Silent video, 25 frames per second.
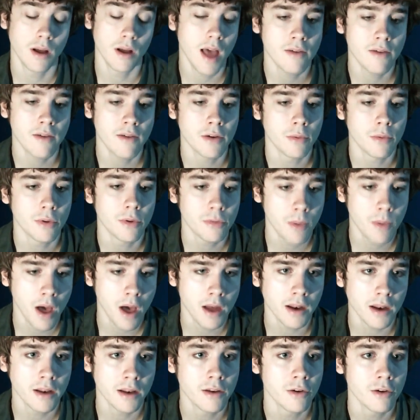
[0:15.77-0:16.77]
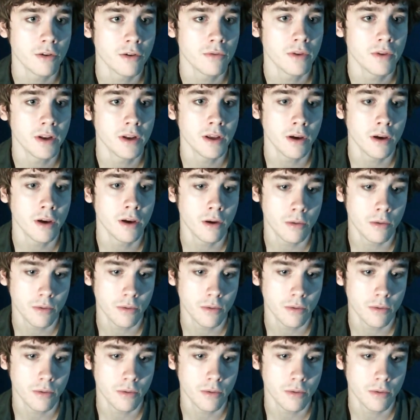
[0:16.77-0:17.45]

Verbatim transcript: haven't responded to your video,